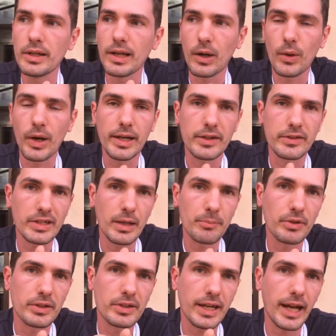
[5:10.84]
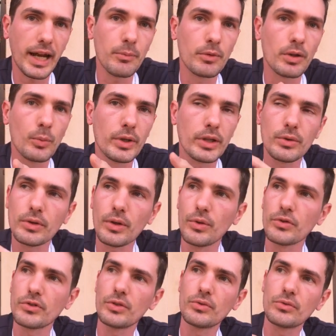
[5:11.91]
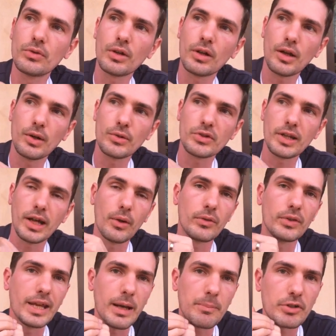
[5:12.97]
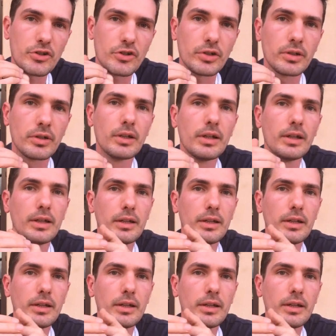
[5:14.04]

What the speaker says: we now had a separate camera. We could also close down the aperture,